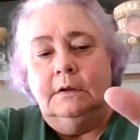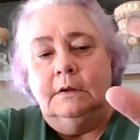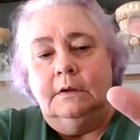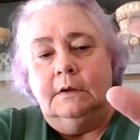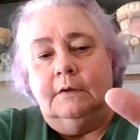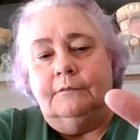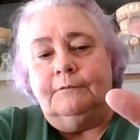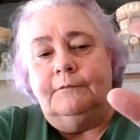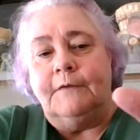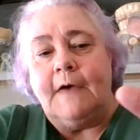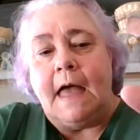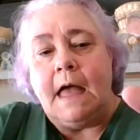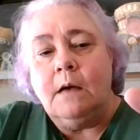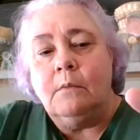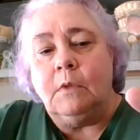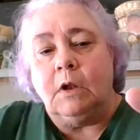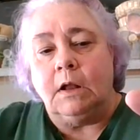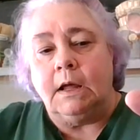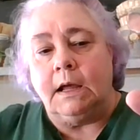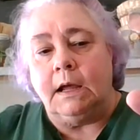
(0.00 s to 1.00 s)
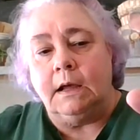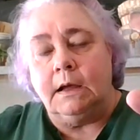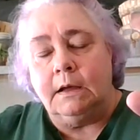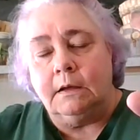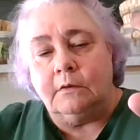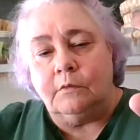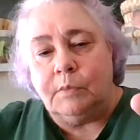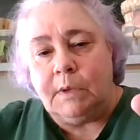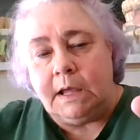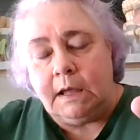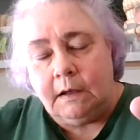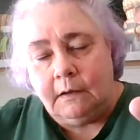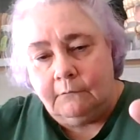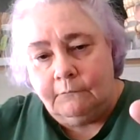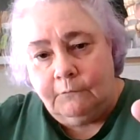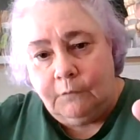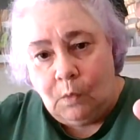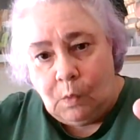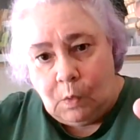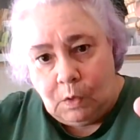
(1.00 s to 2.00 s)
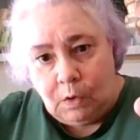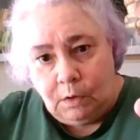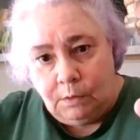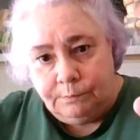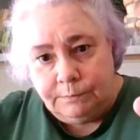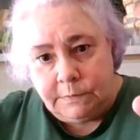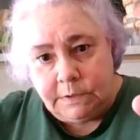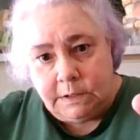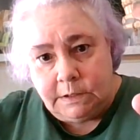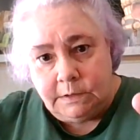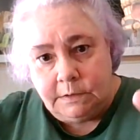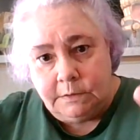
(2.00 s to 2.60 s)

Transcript: A family is being formed.